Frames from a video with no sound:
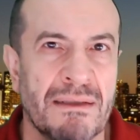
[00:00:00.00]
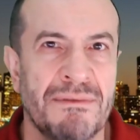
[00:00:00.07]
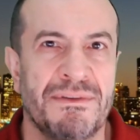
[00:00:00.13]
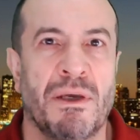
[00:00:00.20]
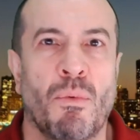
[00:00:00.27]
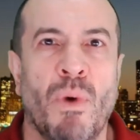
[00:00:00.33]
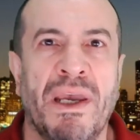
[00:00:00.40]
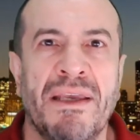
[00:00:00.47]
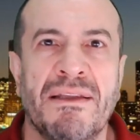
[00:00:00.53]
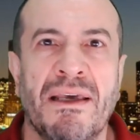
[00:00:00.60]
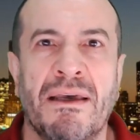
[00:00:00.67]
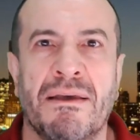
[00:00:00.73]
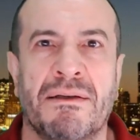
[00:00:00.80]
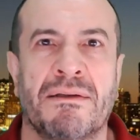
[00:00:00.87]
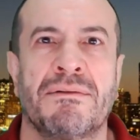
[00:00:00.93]
The way
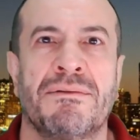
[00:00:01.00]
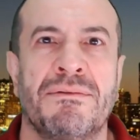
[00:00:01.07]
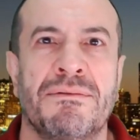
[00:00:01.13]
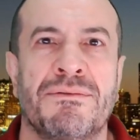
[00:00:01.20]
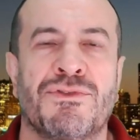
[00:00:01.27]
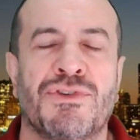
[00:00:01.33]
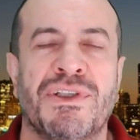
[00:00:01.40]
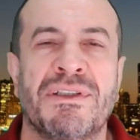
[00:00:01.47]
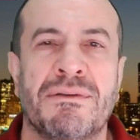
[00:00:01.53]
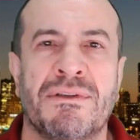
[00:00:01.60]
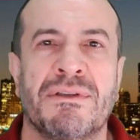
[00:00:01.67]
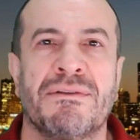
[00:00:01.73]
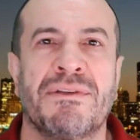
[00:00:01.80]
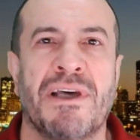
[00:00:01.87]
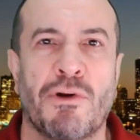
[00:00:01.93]
they
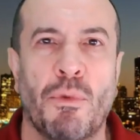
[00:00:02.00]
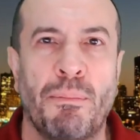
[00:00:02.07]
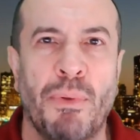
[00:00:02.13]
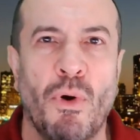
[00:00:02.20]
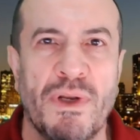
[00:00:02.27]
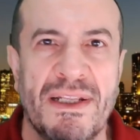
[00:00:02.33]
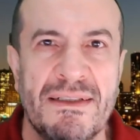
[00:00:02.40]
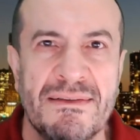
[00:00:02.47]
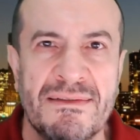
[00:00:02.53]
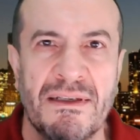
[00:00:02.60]
treat their opponents